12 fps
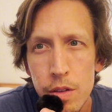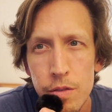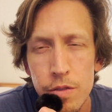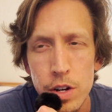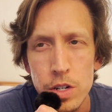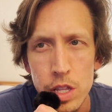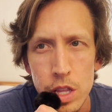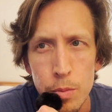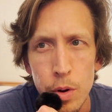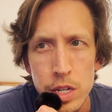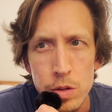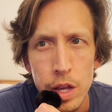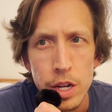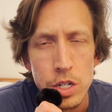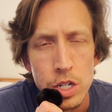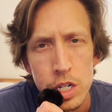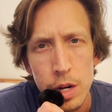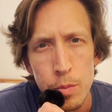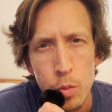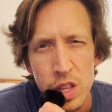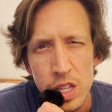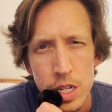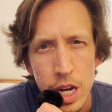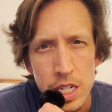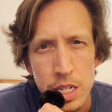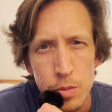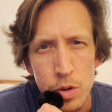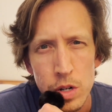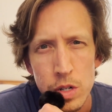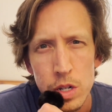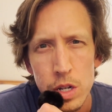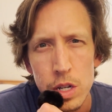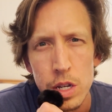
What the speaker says: Functionally, the brand's relationship with its customers